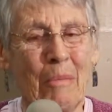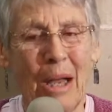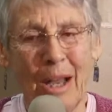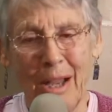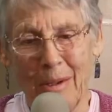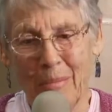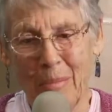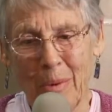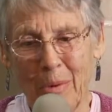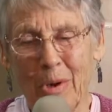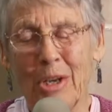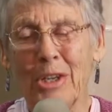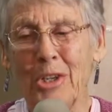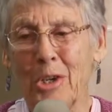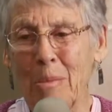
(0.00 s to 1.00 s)
uh,
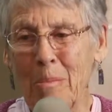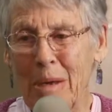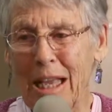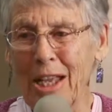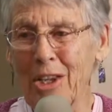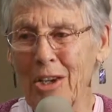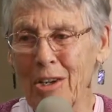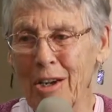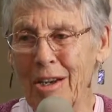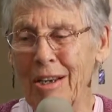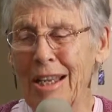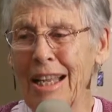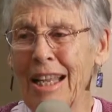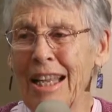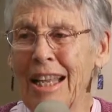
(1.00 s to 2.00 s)
born in your backyard.